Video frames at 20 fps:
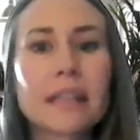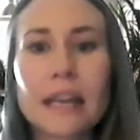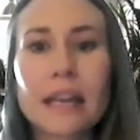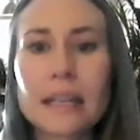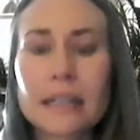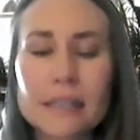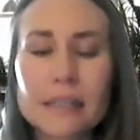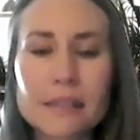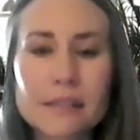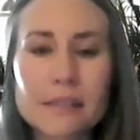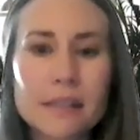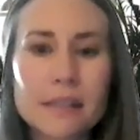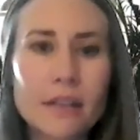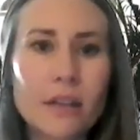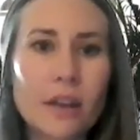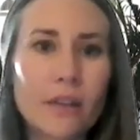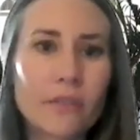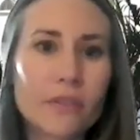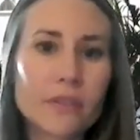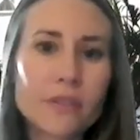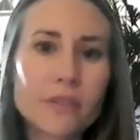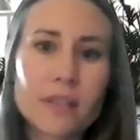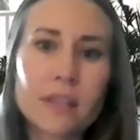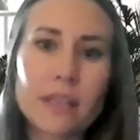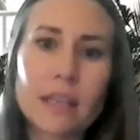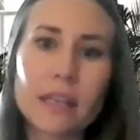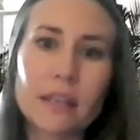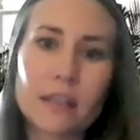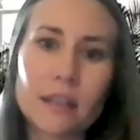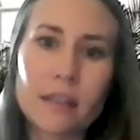like the NXT conference
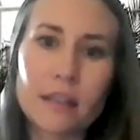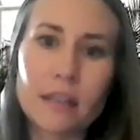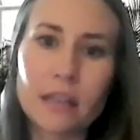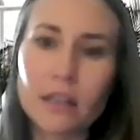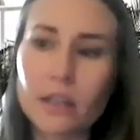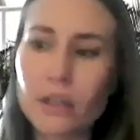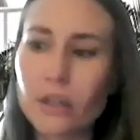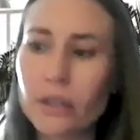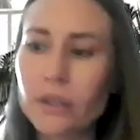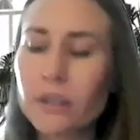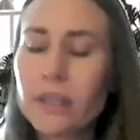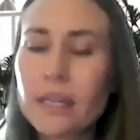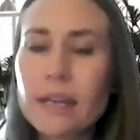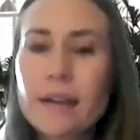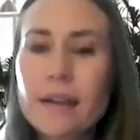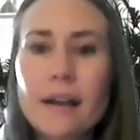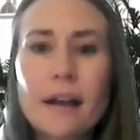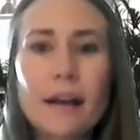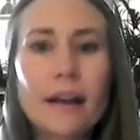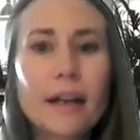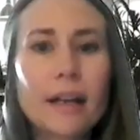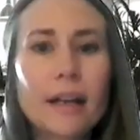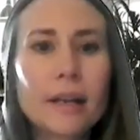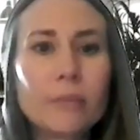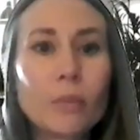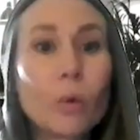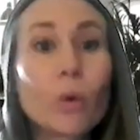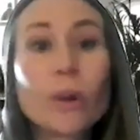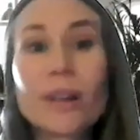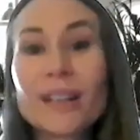at the end of the year
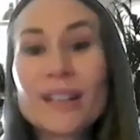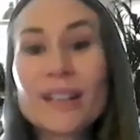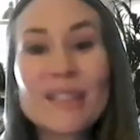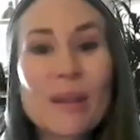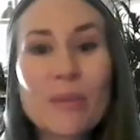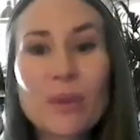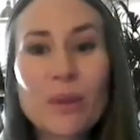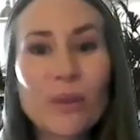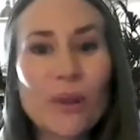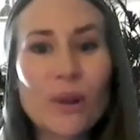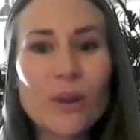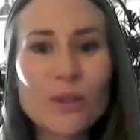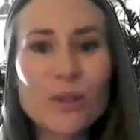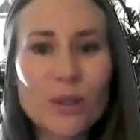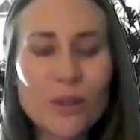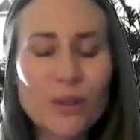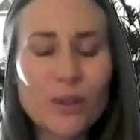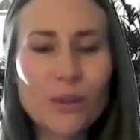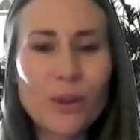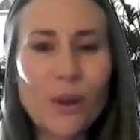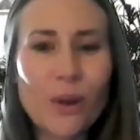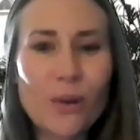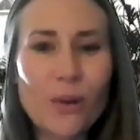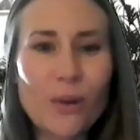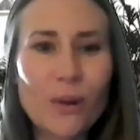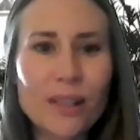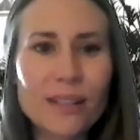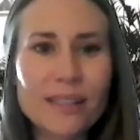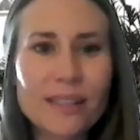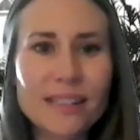um, or anytime we launch a new
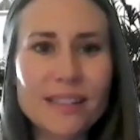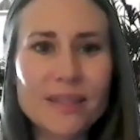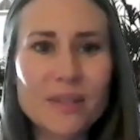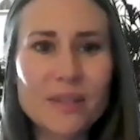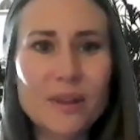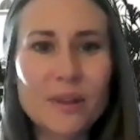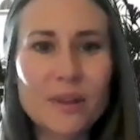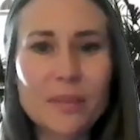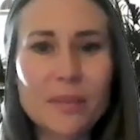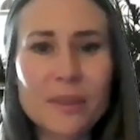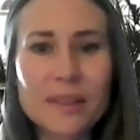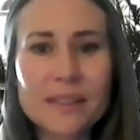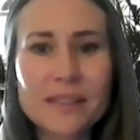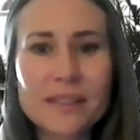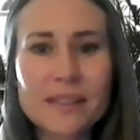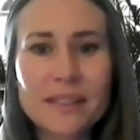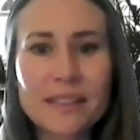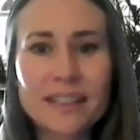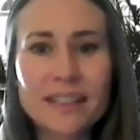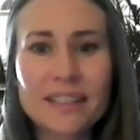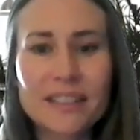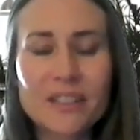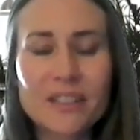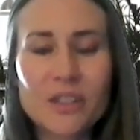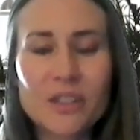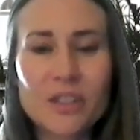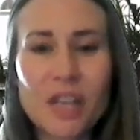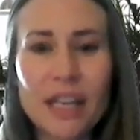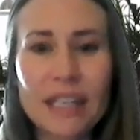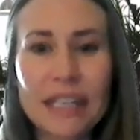cohort, that's a great place to,
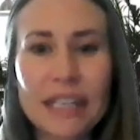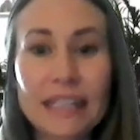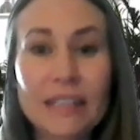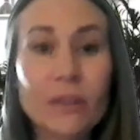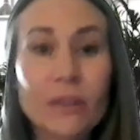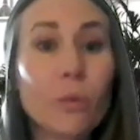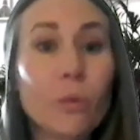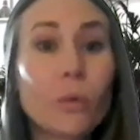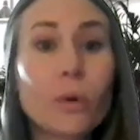check in.